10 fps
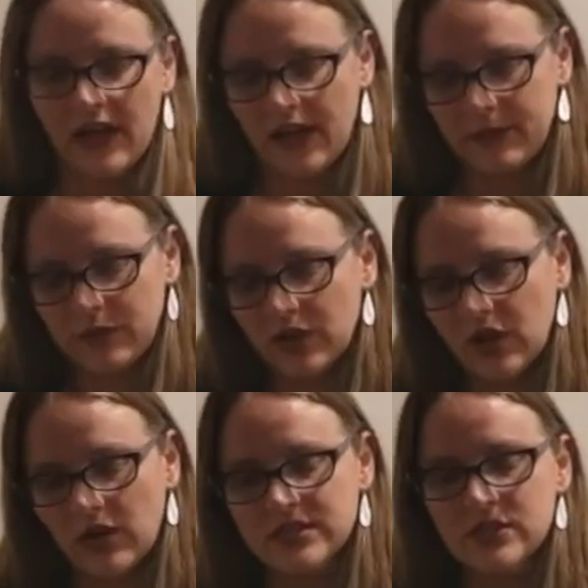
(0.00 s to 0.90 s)
Um, you
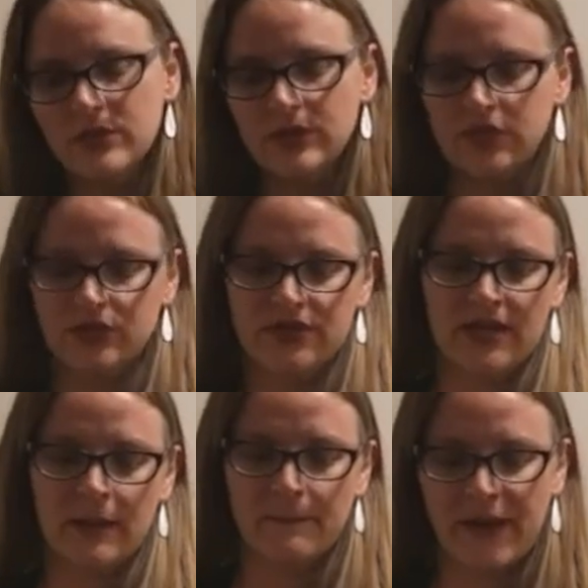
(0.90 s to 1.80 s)
can also
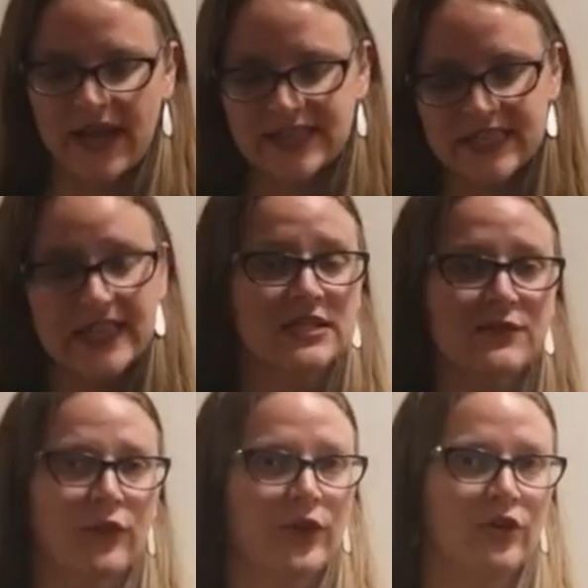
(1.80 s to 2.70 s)
use baskets for